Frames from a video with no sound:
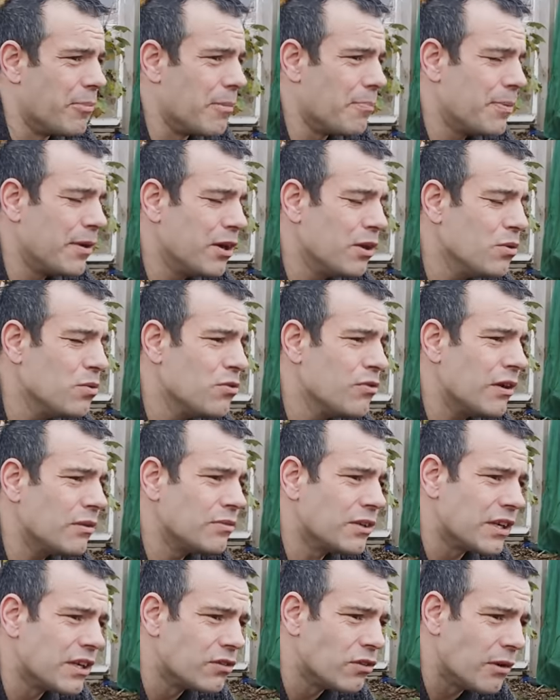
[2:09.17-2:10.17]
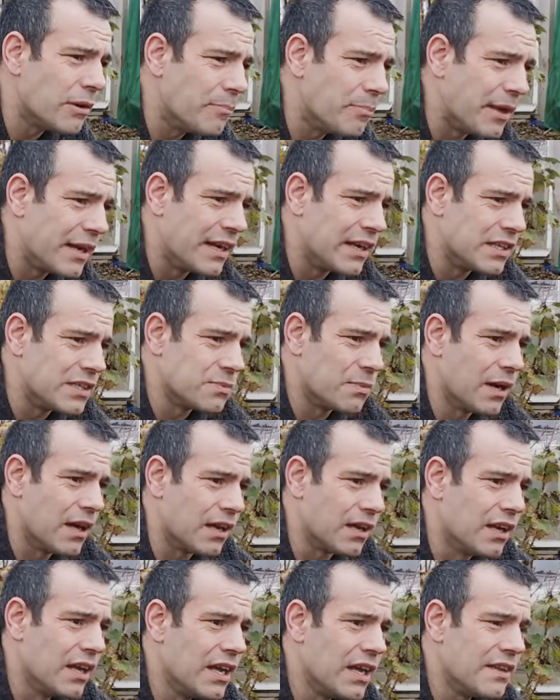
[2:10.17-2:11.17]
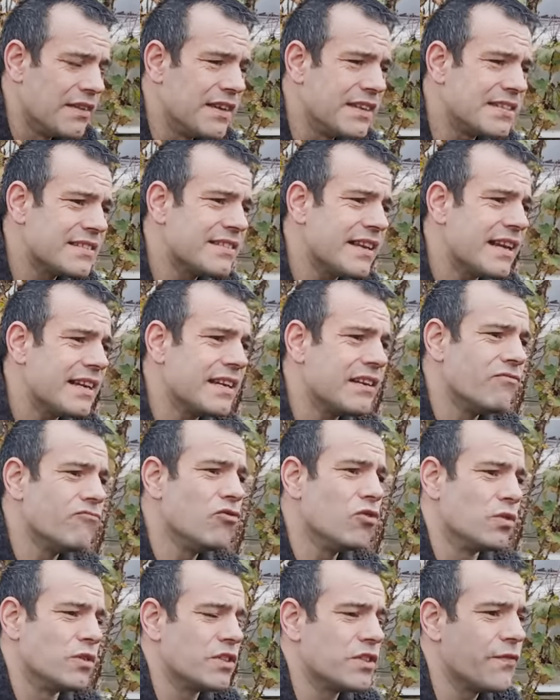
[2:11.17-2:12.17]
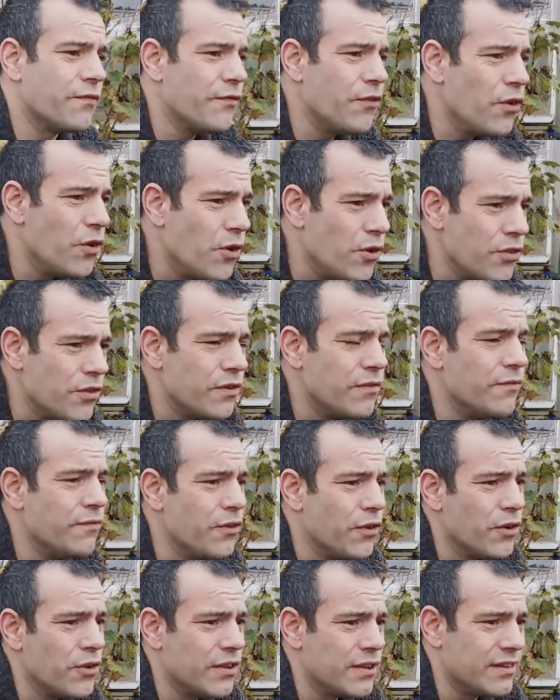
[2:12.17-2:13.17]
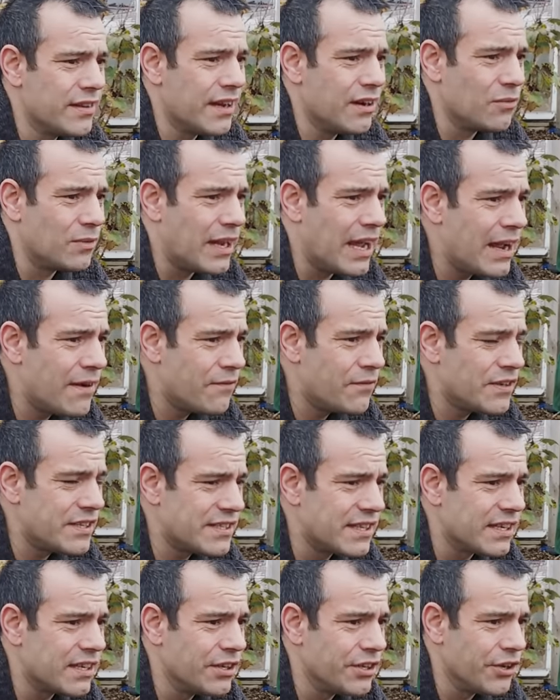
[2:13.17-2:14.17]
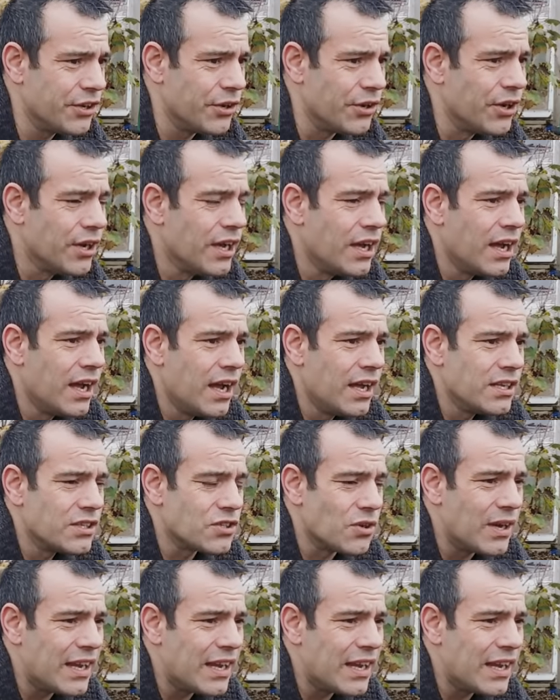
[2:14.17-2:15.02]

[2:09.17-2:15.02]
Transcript: but below ground they're growing bigger as well. They're sending roots further and further down every single year, so